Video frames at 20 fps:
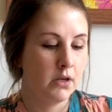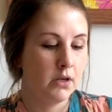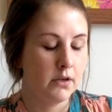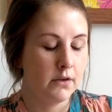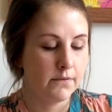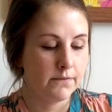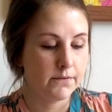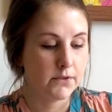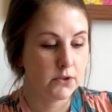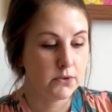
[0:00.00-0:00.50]

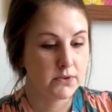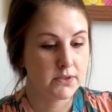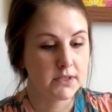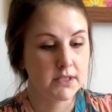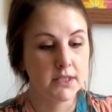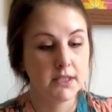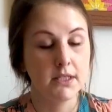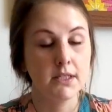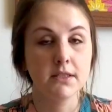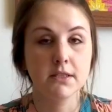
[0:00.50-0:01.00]
View
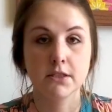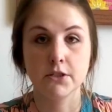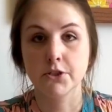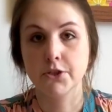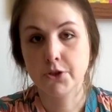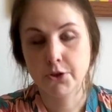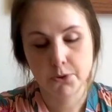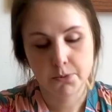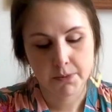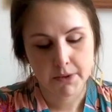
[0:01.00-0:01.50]
C is a
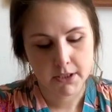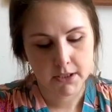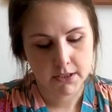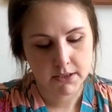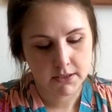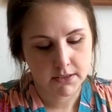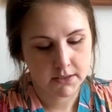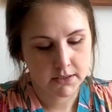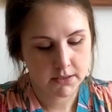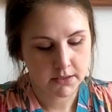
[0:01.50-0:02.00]

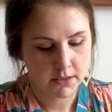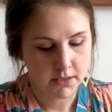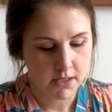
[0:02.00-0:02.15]
2-piece,